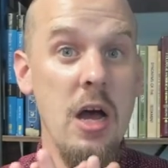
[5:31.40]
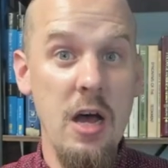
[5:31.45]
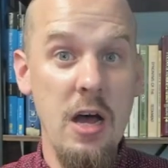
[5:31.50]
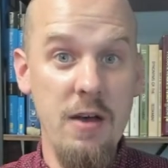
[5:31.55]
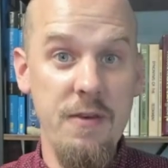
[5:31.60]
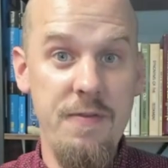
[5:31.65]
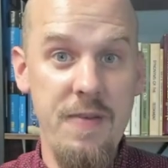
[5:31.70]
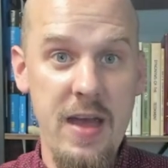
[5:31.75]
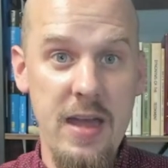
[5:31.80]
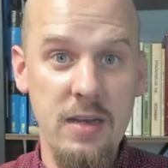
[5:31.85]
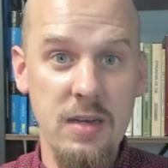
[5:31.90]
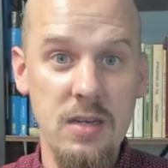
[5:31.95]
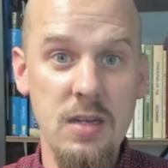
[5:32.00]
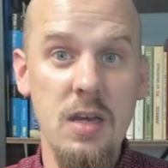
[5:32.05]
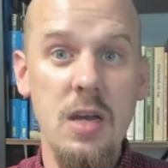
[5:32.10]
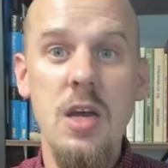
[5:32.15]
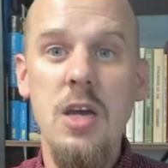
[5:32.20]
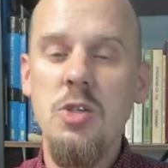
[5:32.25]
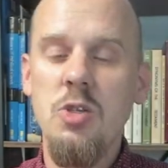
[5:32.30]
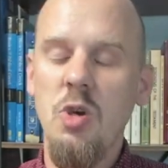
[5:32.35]
event.
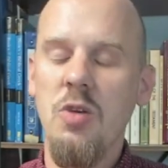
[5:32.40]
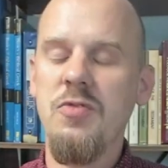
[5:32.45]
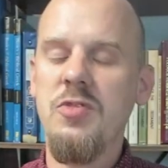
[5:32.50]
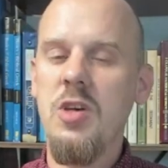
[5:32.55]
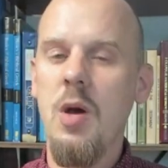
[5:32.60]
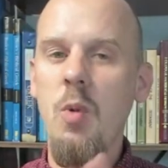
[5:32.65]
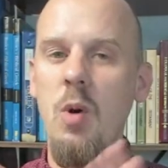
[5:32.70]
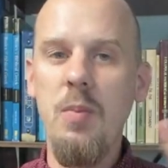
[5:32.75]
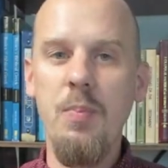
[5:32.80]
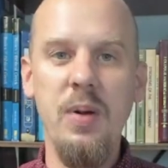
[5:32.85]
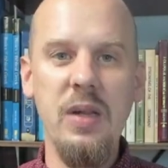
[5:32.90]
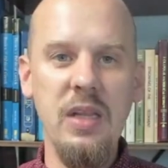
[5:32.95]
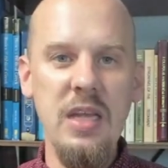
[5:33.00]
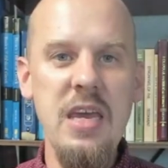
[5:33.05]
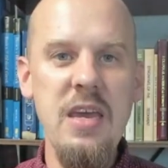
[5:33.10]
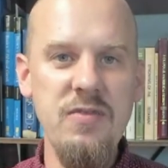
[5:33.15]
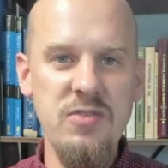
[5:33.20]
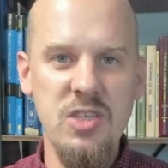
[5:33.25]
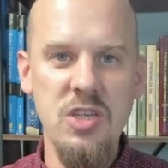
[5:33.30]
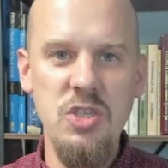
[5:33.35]
So if someone
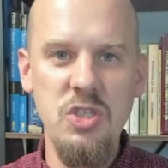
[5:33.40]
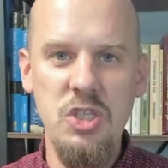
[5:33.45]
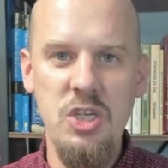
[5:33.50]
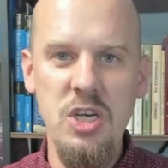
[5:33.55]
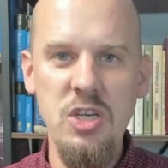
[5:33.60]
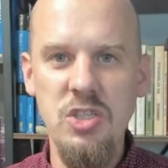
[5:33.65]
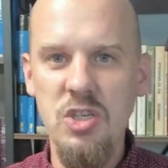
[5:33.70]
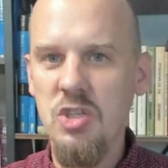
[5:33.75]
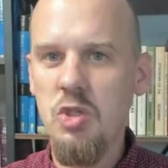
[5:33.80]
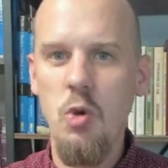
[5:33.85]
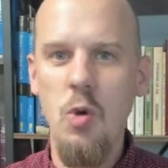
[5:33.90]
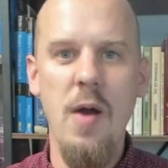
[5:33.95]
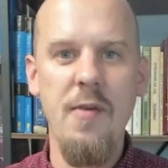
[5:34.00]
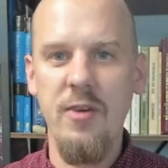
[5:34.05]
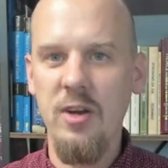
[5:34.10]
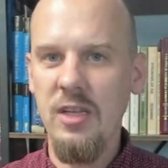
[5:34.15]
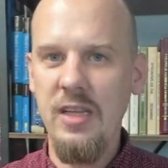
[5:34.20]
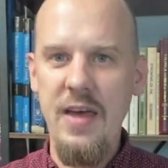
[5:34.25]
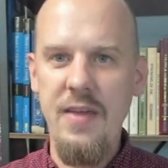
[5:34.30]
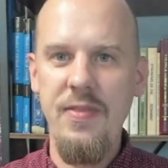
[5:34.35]
believes in Jesus,
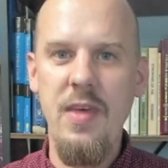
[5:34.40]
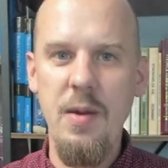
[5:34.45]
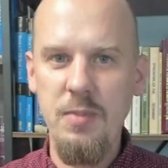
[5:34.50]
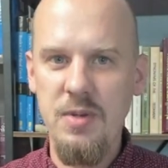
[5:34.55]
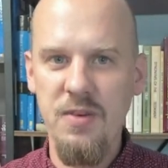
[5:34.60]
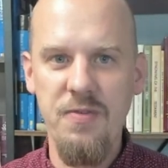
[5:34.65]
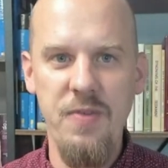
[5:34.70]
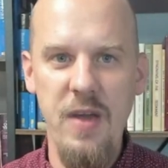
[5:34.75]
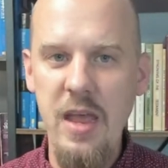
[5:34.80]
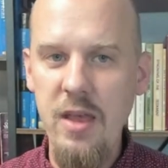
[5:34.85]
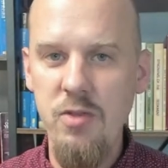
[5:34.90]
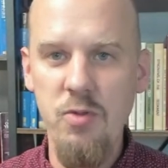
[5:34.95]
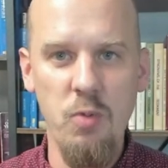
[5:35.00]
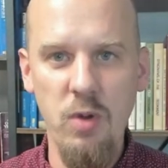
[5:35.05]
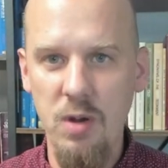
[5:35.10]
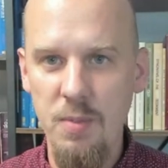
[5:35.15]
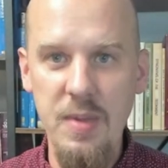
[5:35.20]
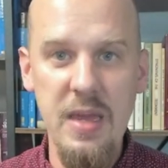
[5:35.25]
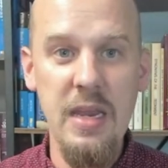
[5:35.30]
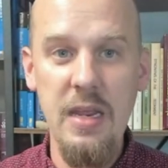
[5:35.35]
whoever led them to faith
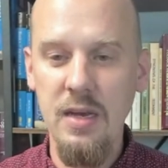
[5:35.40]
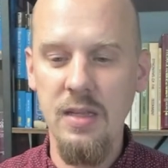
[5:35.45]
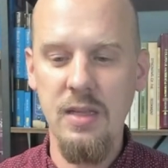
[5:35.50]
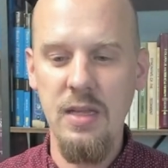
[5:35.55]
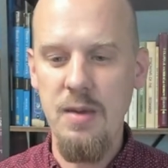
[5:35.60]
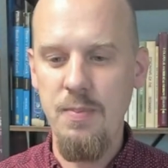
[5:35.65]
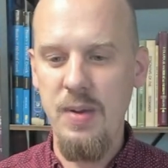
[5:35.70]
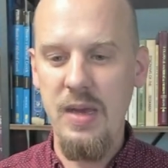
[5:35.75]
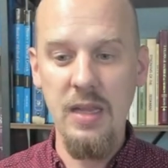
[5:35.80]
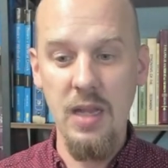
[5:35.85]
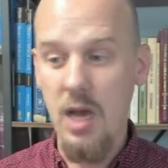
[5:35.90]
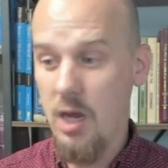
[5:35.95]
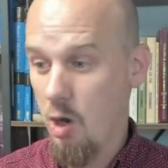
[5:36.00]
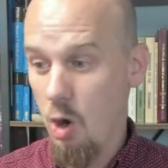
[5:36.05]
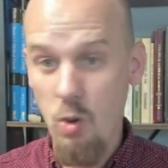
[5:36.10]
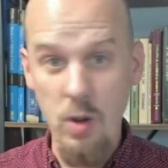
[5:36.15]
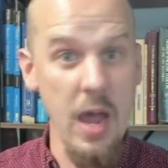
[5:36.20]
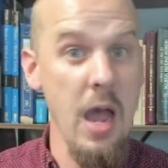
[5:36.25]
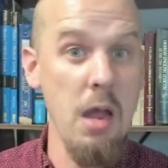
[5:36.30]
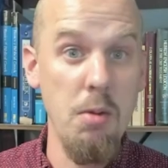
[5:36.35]
would immediately be like,
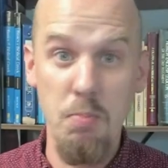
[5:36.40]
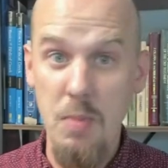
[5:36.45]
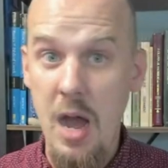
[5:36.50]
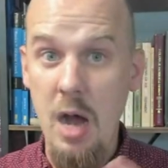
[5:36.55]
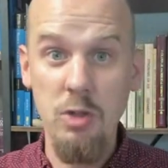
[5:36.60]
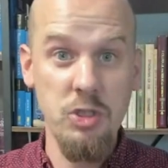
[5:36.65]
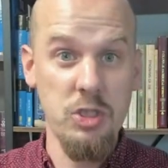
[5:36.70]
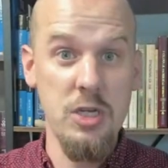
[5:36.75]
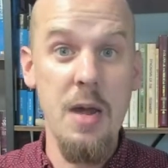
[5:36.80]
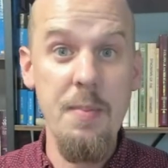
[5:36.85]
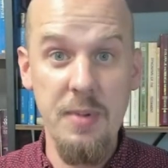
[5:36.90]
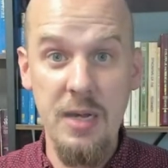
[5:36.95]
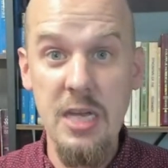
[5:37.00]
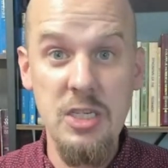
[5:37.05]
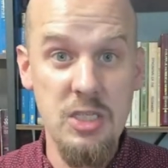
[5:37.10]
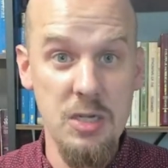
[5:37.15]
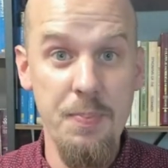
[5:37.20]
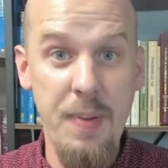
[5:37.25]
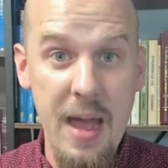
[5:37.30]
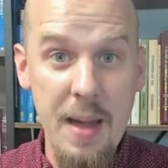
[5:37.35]
okay, now it's time to
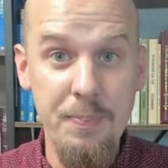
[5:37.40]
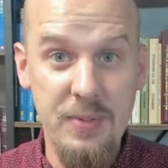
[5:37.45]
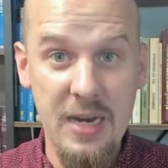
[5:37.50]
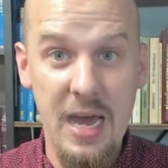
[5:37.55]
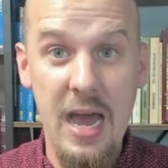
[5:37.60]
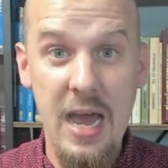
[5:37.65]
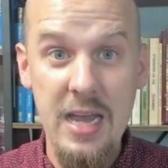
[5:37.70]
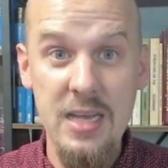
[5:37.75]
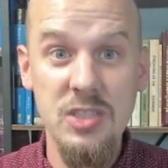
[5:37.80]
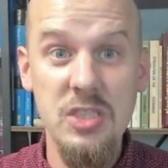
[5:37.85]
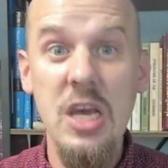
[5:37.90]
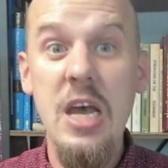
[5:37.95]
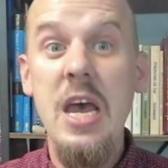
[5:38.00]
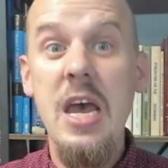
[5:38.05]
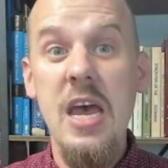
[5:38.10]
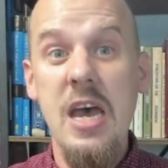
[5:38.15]
get you baptized.